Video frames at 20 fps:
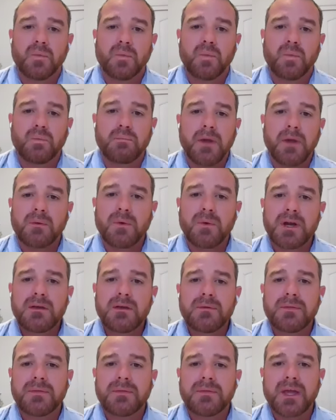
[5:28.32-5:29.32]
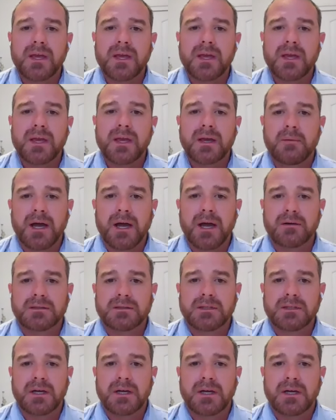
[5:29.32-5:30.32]
Mike, what do you think
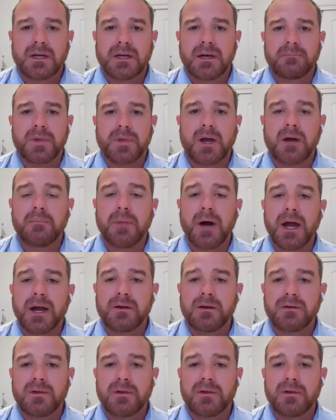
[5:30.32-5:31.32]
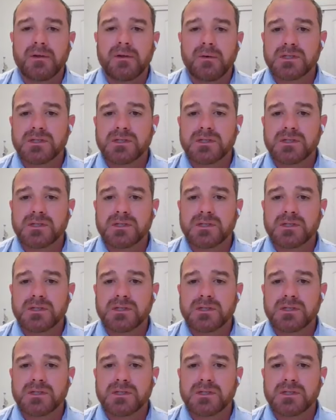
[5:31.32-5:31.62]
about a buyer that wants